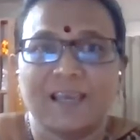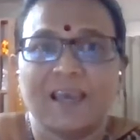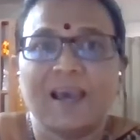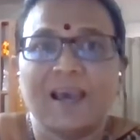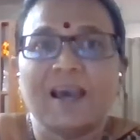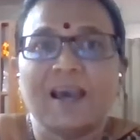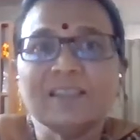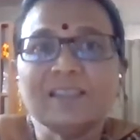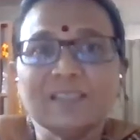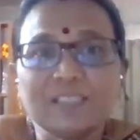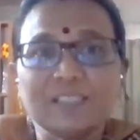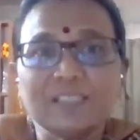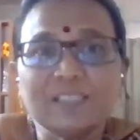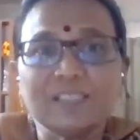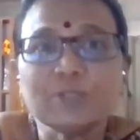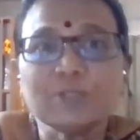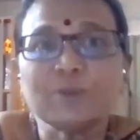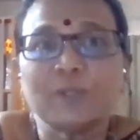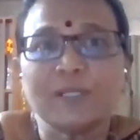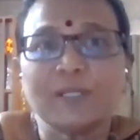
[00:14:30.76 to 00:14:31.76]
And this
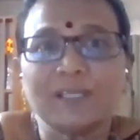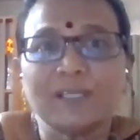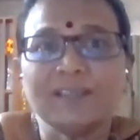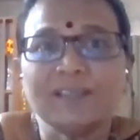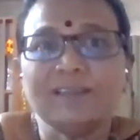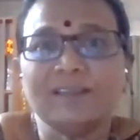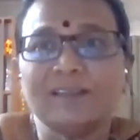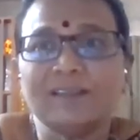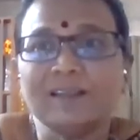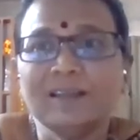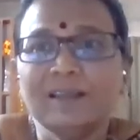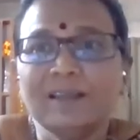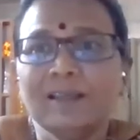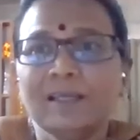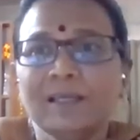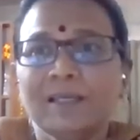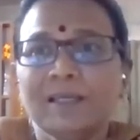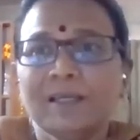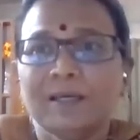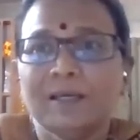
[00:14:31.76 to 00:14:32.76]
is only the
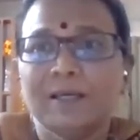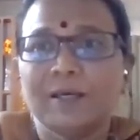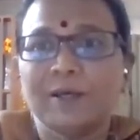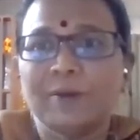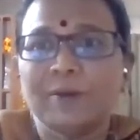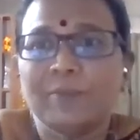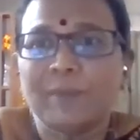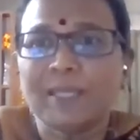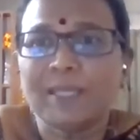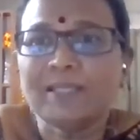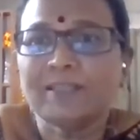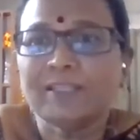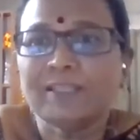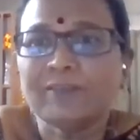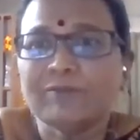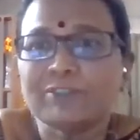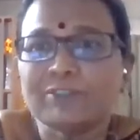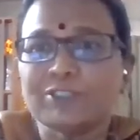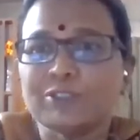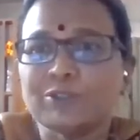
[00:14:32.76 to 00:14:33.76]
main
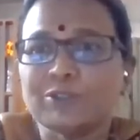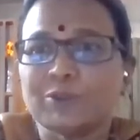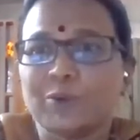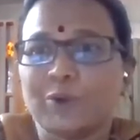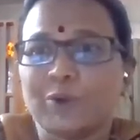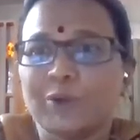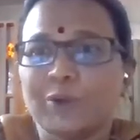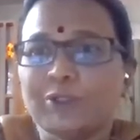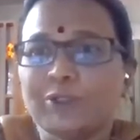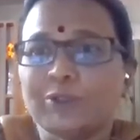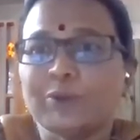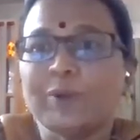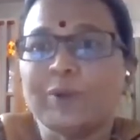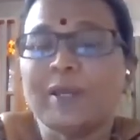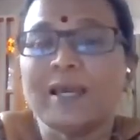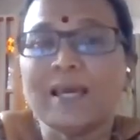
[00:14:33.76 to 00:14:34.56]
thing which is going to